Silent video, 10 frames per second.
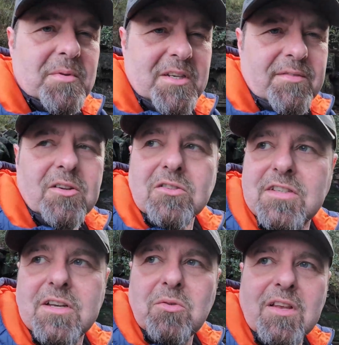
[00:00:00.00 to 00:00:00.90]
difficult
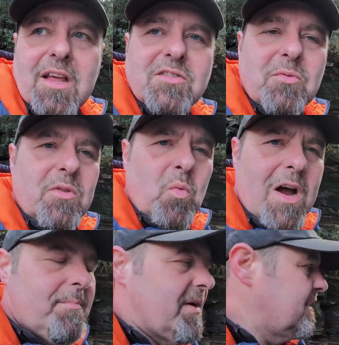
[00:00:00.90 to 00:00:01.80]
to deal with later with the
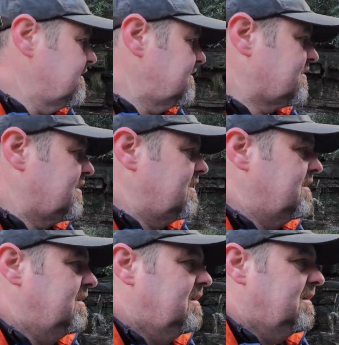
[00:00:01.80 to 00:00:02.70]
white balance.
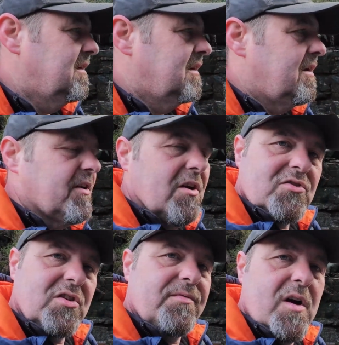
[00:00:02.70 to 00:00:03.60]
If you go
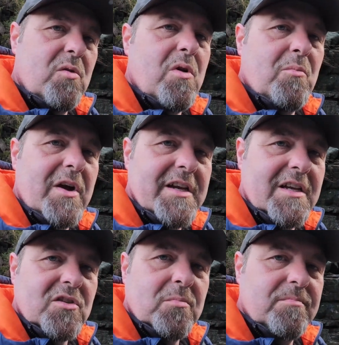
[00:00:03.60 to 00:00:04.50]
too far one way, you
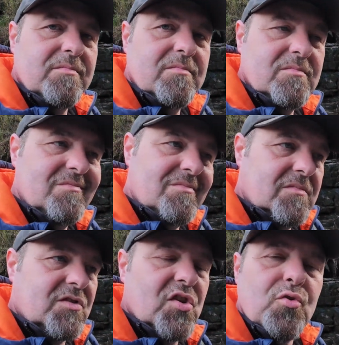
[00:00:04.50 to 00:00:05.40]
end up
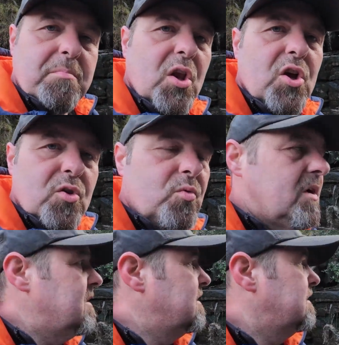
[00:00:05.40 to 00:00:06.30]
too blue.
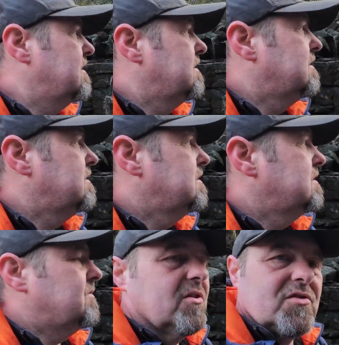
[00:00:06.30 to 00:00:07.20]

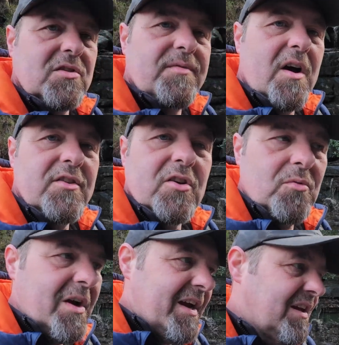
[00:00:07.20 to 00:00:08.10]
If you go too far the other
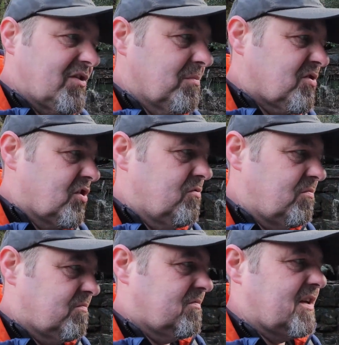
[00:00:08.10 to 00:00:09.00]
way, it ends up too
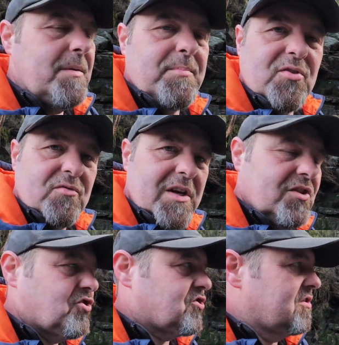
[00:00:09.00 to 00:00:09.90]
deep and
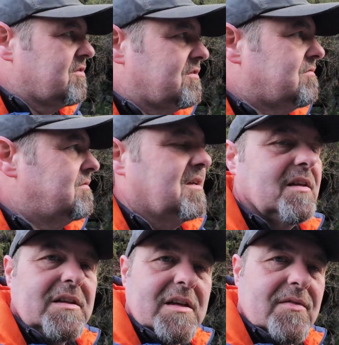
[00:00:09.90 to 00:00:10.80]
rich. So
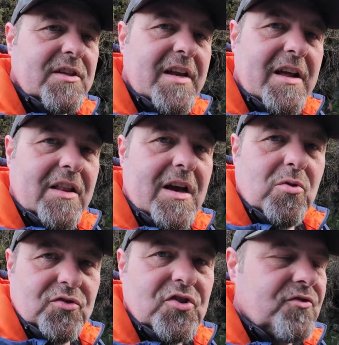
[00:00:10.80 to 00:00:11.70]
you have to nail that
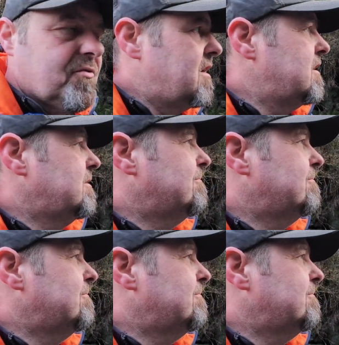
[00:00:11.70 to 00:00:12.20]
one just right.